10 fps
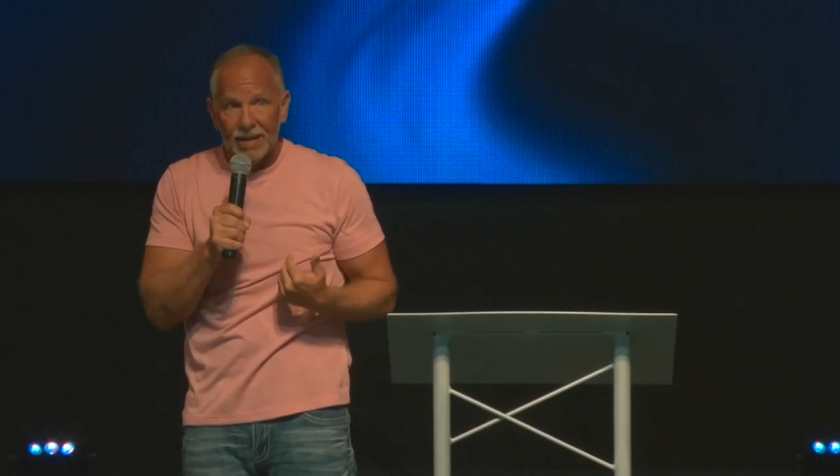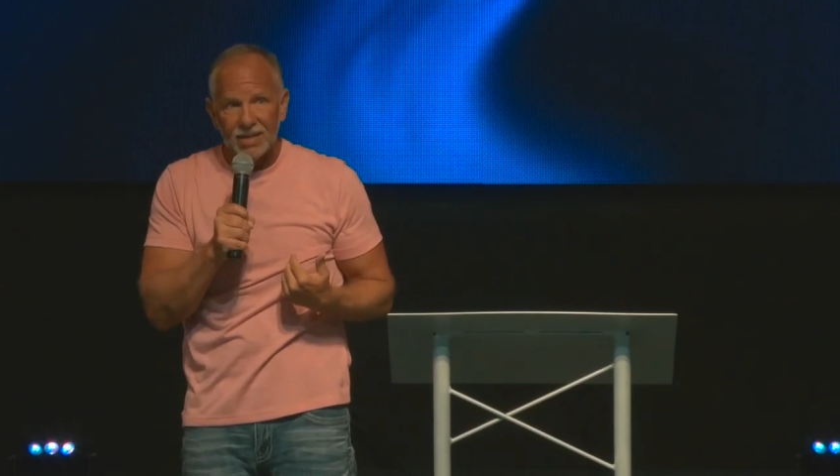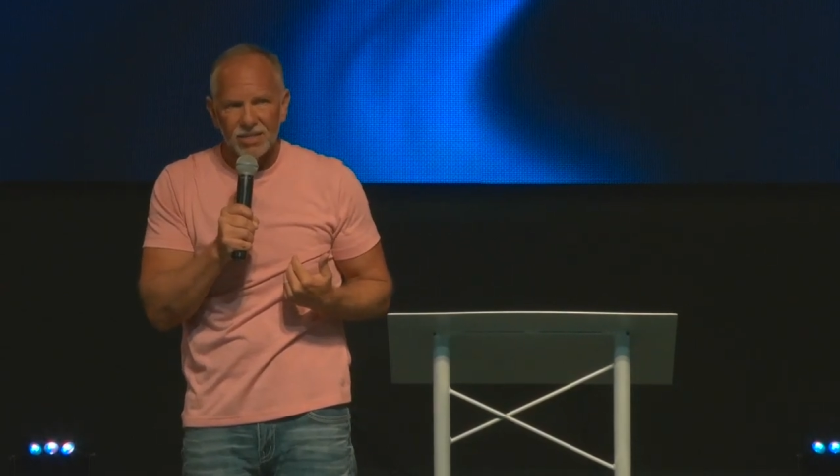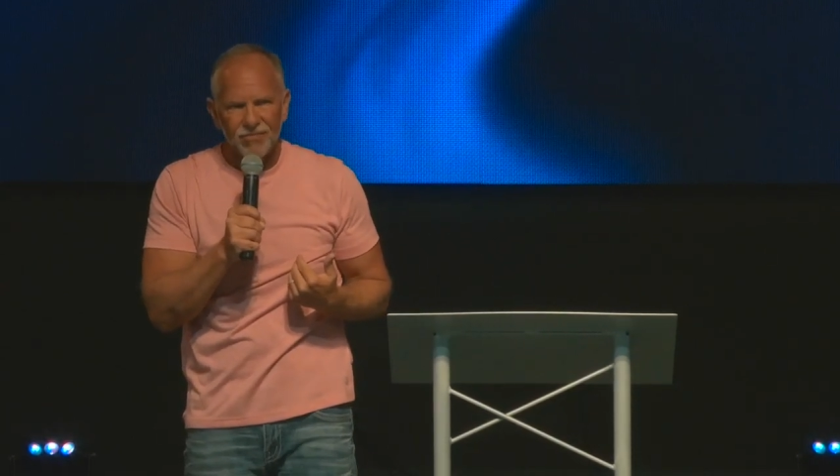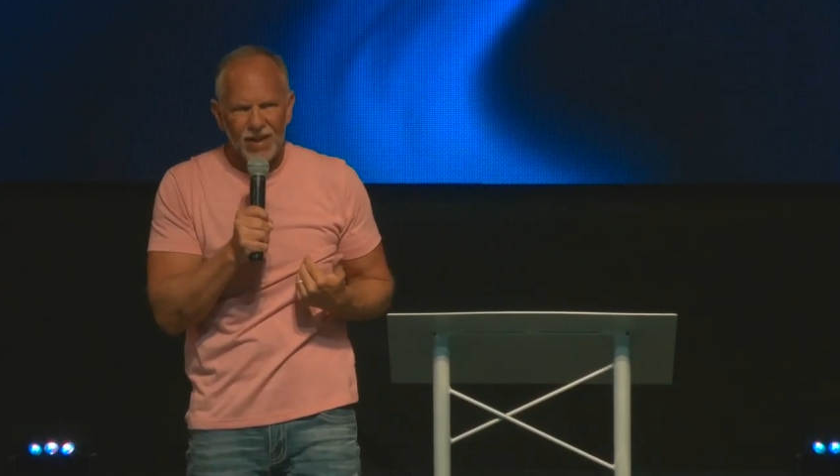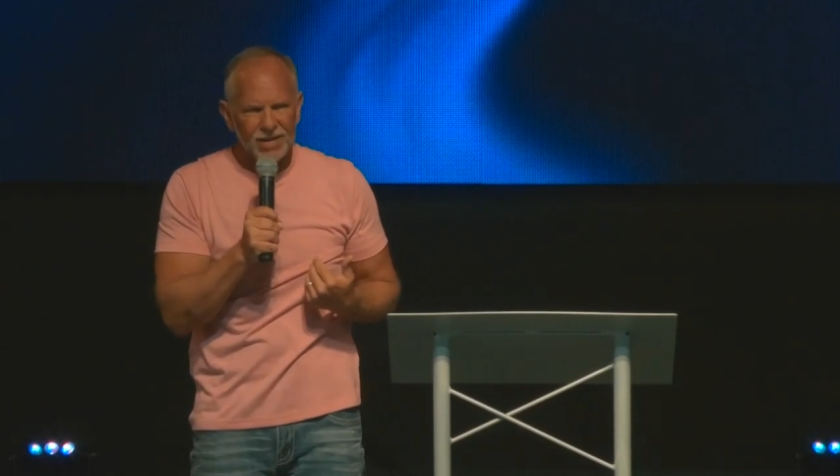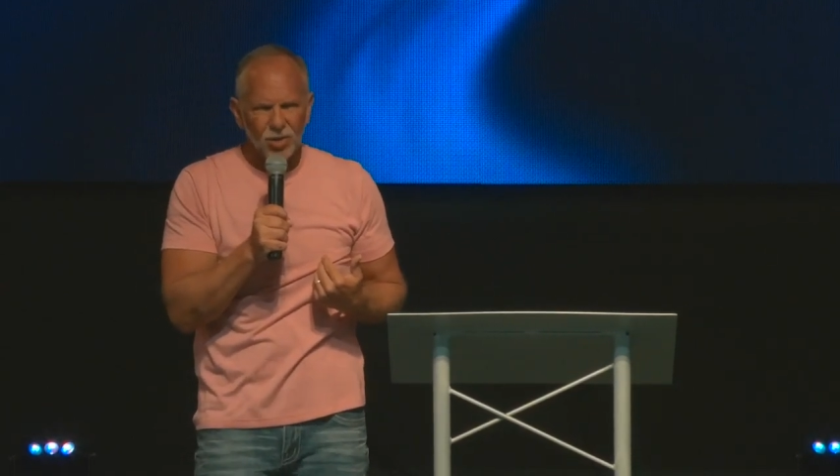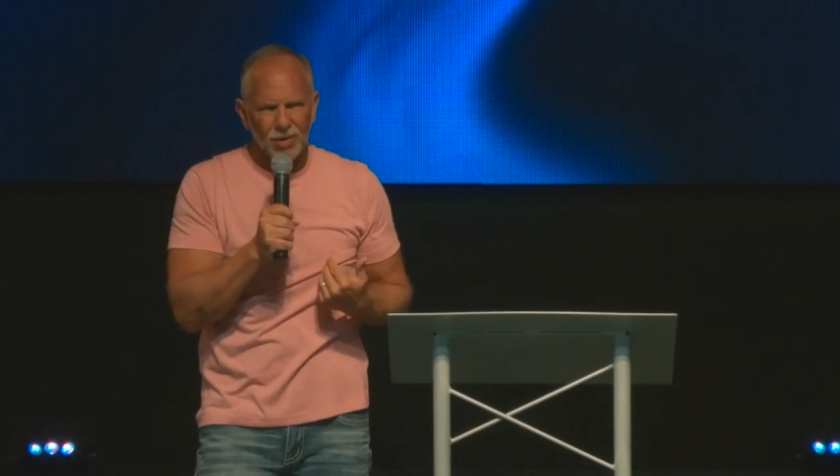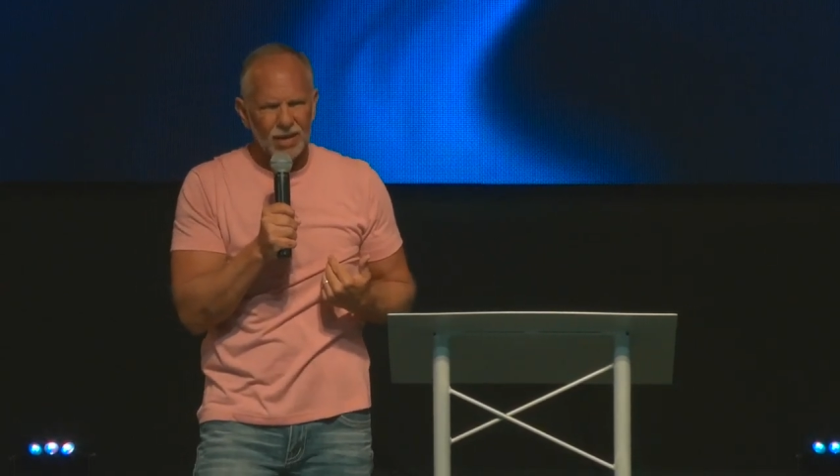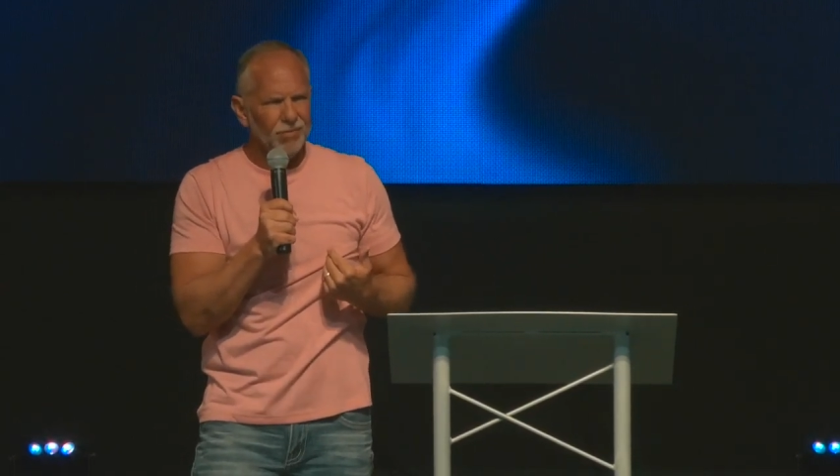Because if
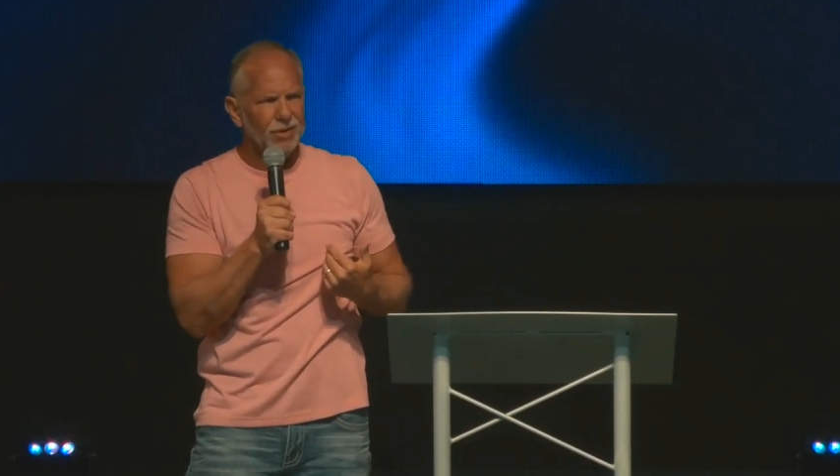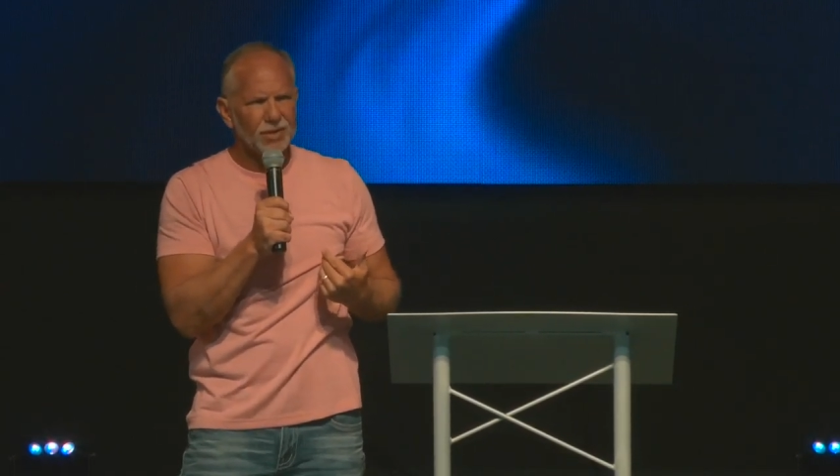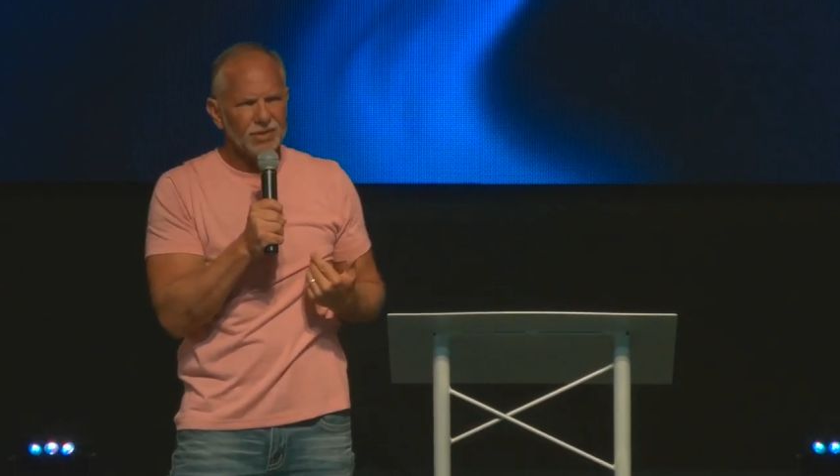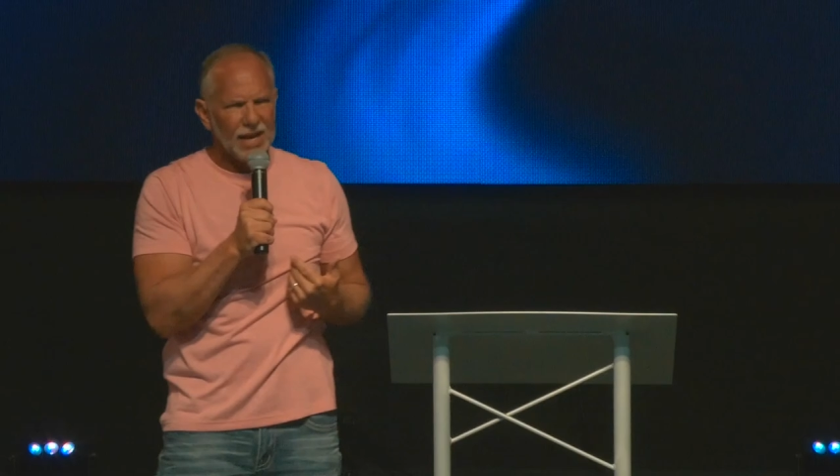I don't have a